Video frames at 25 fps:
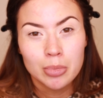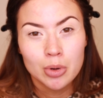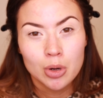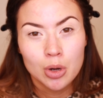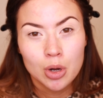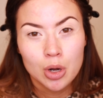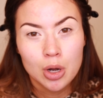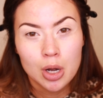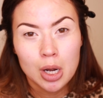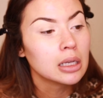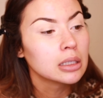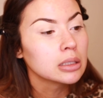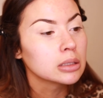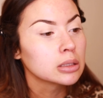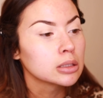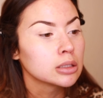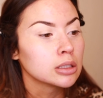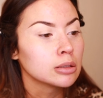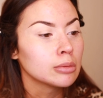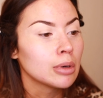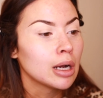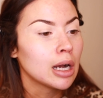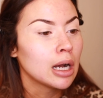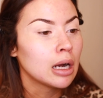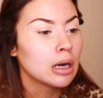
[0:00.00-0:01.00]
but
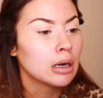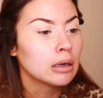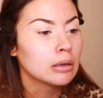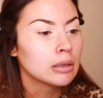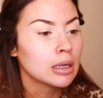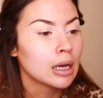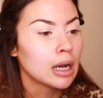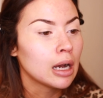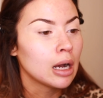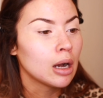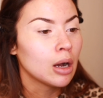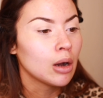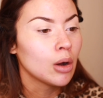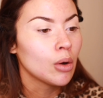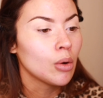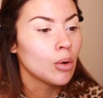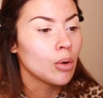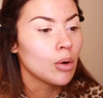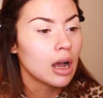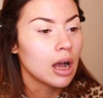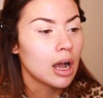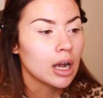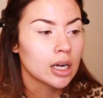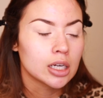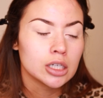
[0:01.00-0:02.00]
somehow
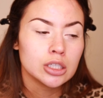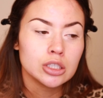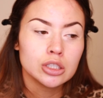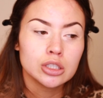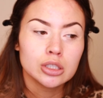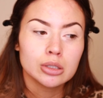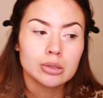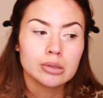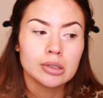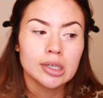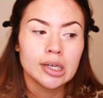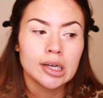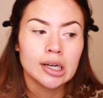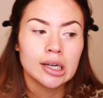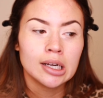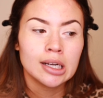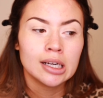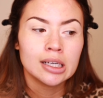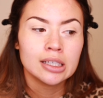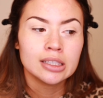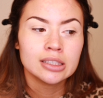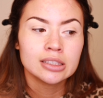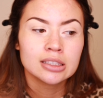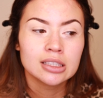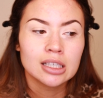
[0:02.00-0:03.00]
now I can do it
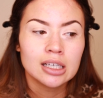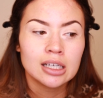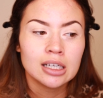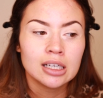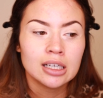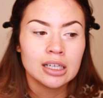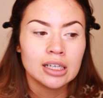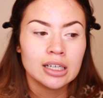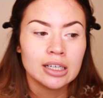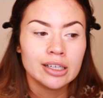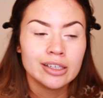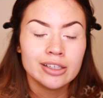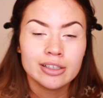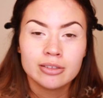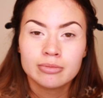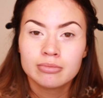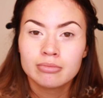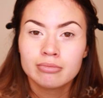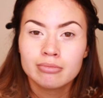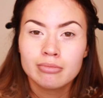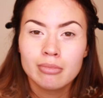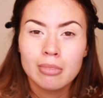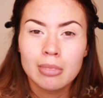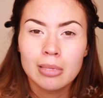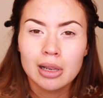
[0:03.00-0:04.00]
and I
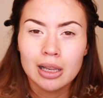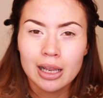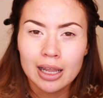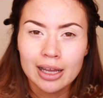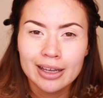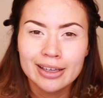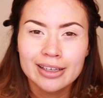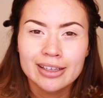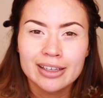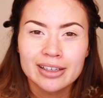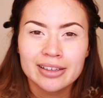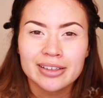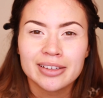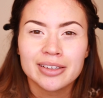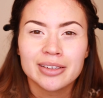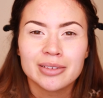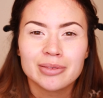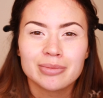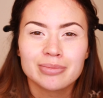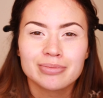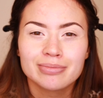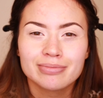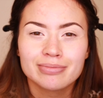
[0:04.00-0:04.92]
like it.